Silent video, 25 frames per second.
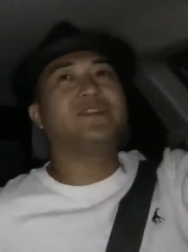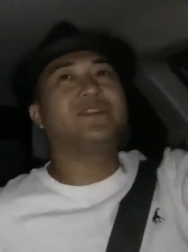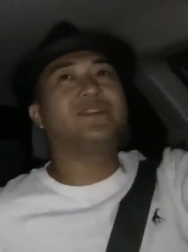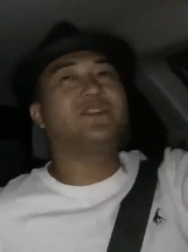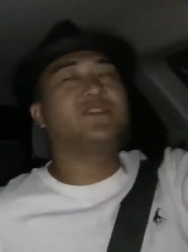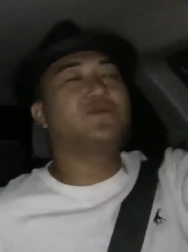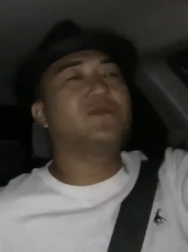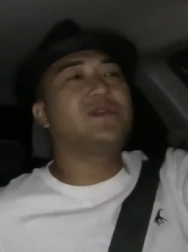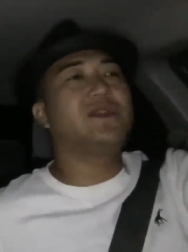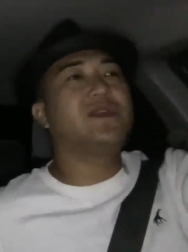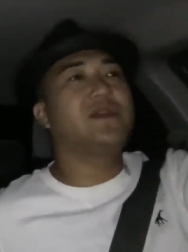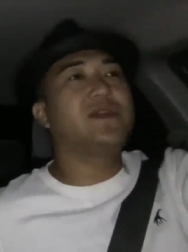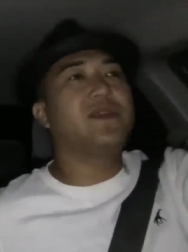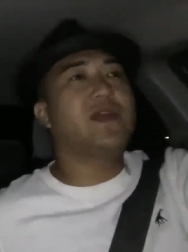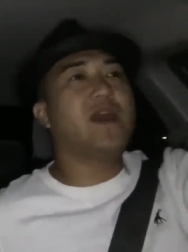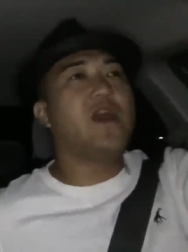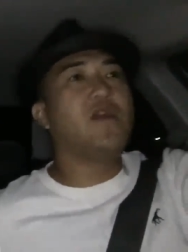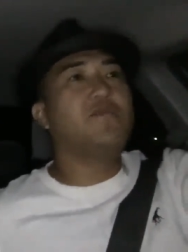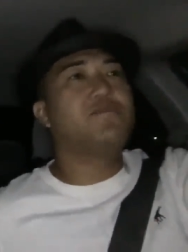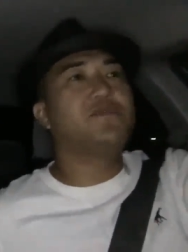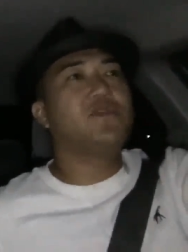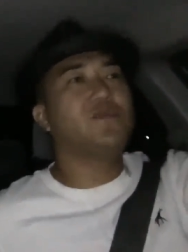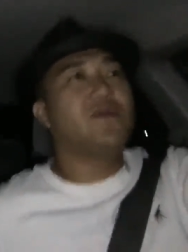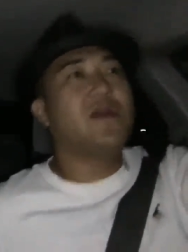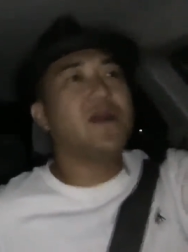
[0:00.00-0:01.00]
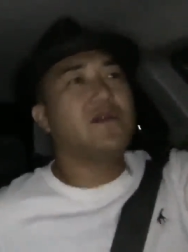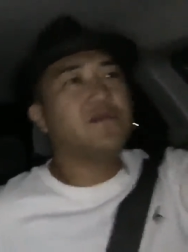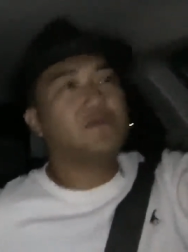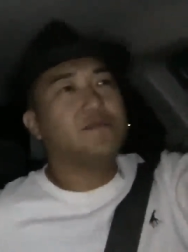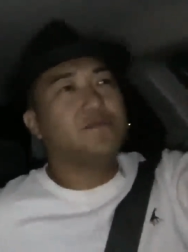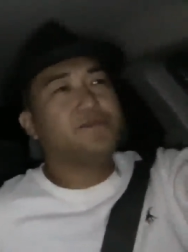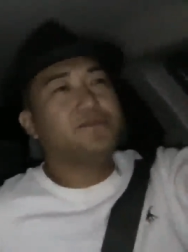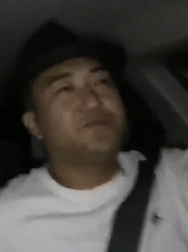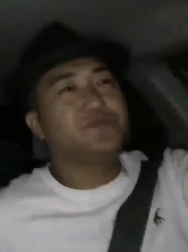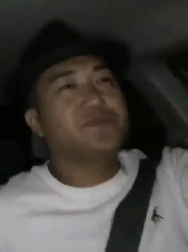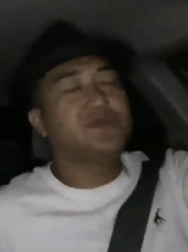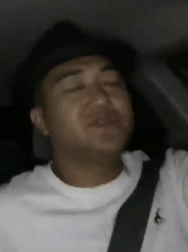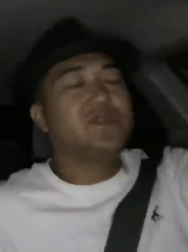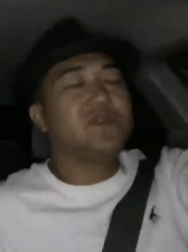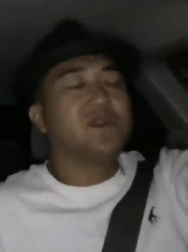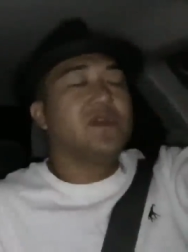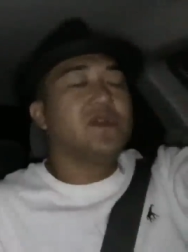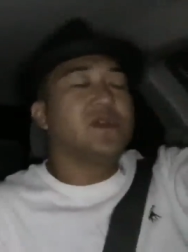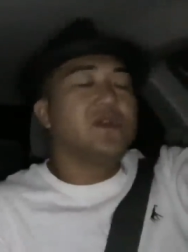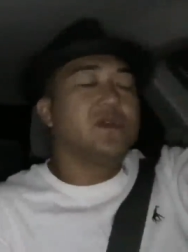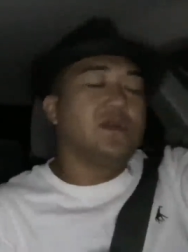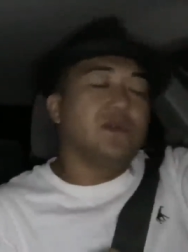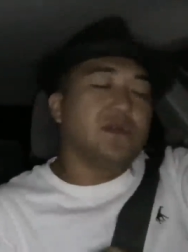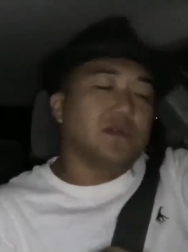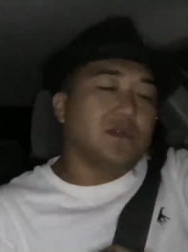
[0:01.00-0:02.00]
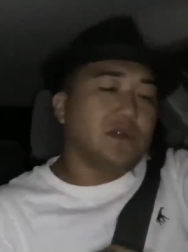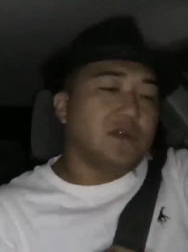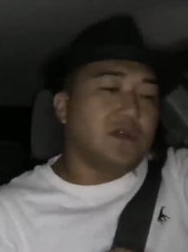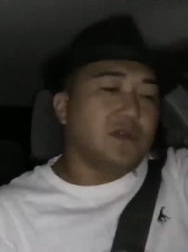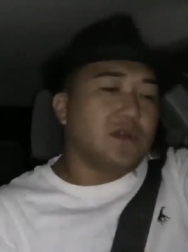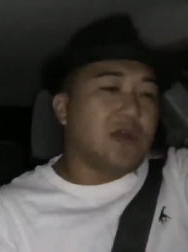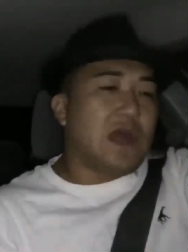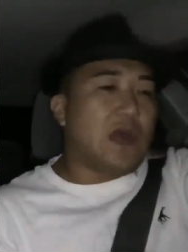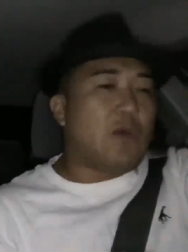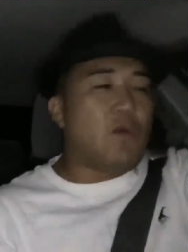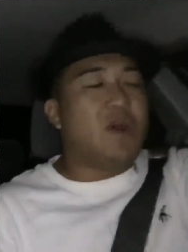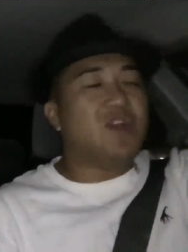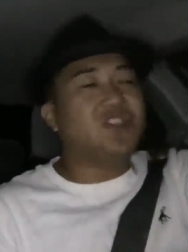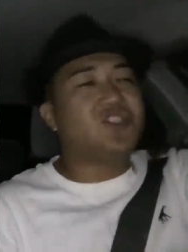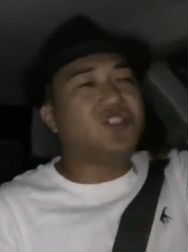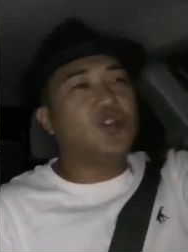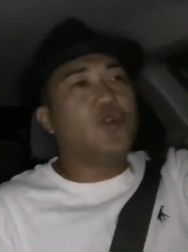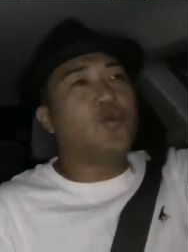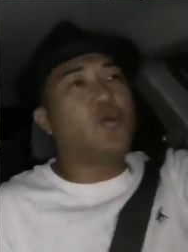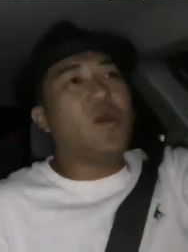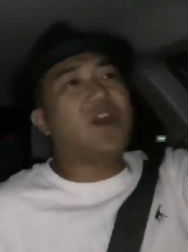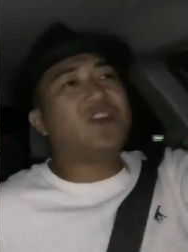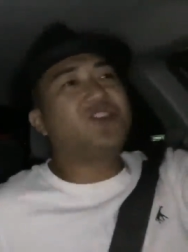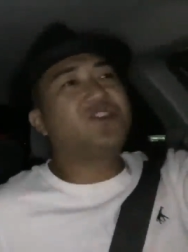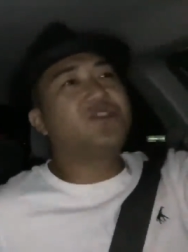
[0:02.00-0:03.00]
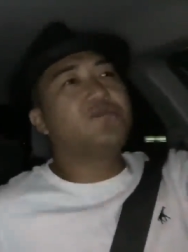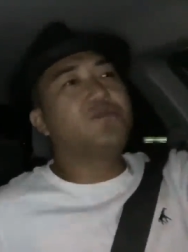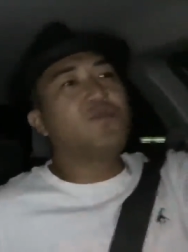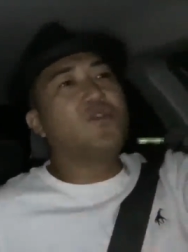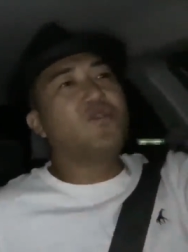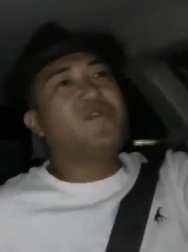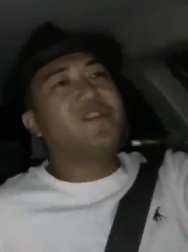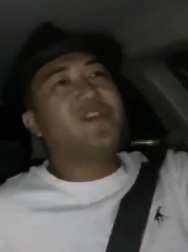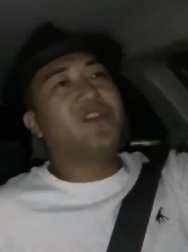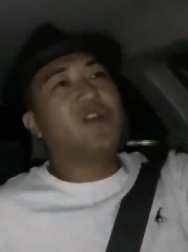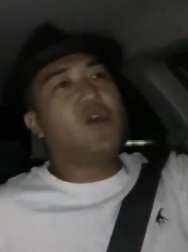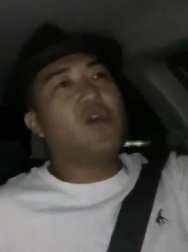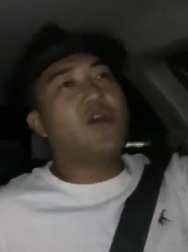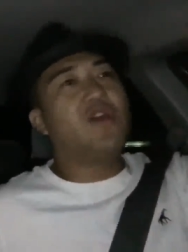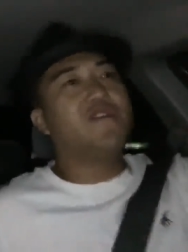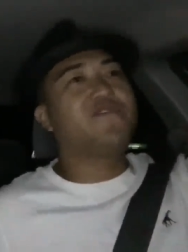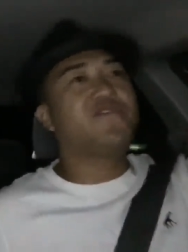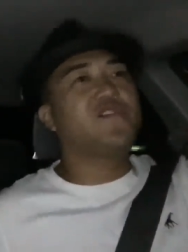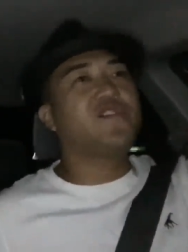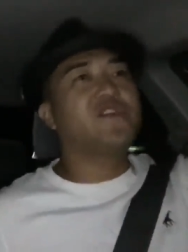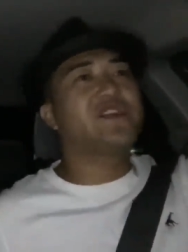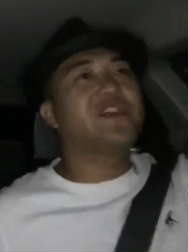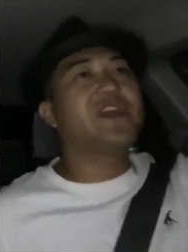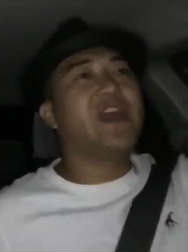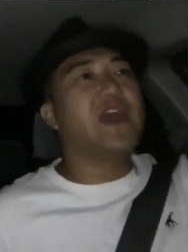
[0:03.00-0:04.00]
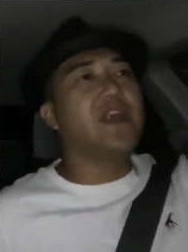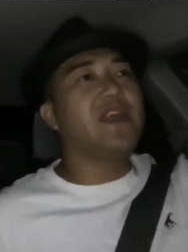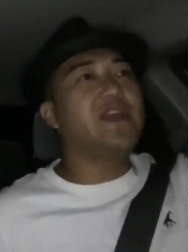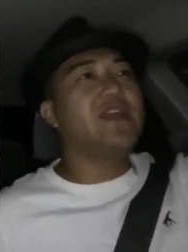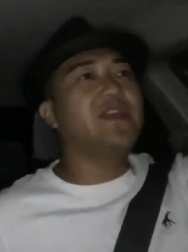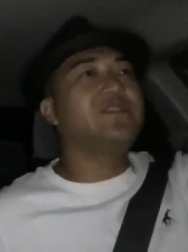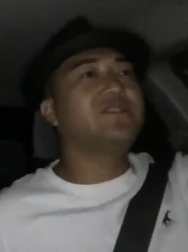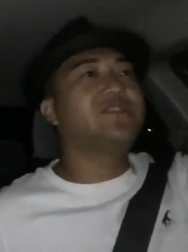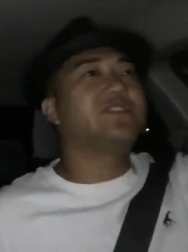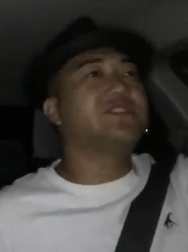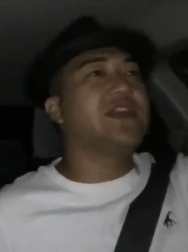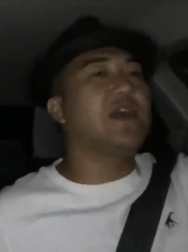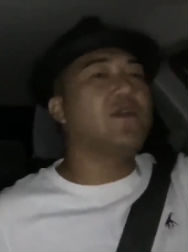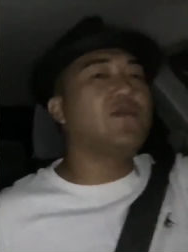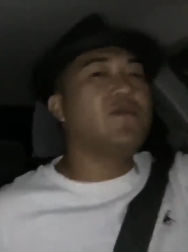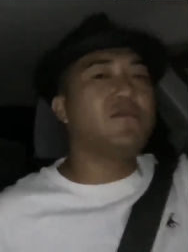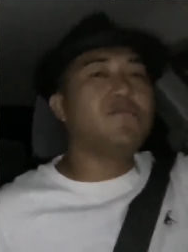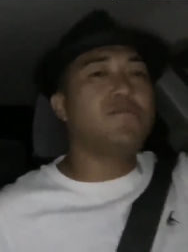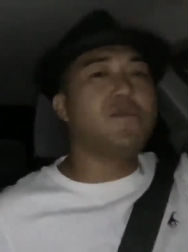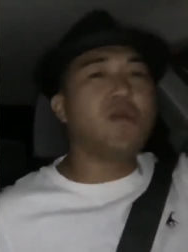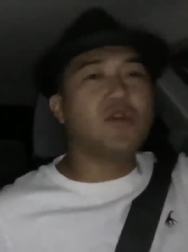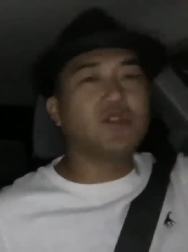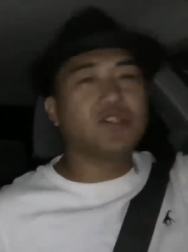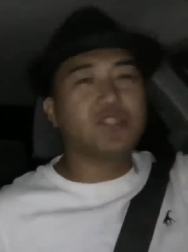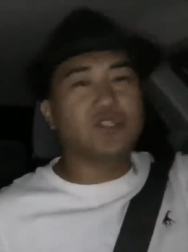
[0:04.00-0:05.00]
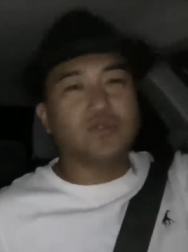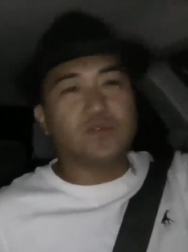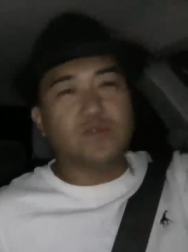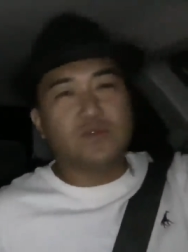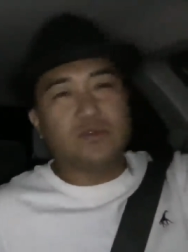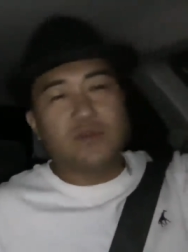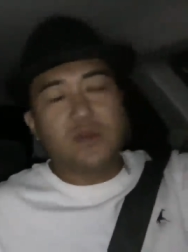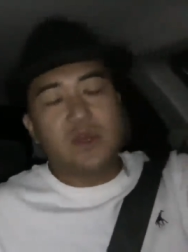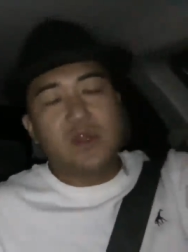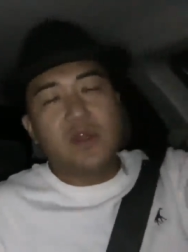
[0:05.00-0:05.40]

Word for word: this is really going to help you out. I want you to watch a movie called Forgetting Sarah Marshall.